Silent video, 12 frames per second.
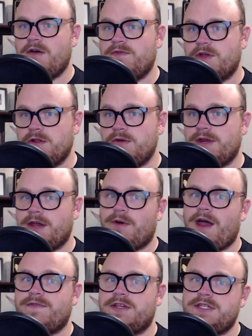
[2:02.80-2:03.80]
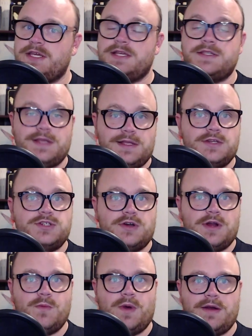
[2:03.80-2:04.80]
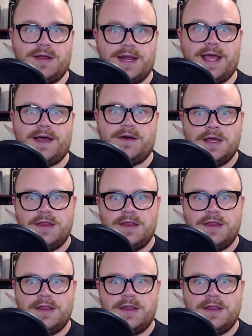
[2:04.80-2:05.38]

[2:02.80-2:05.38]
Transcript: including graphic tees like the shirt I'm wearing now.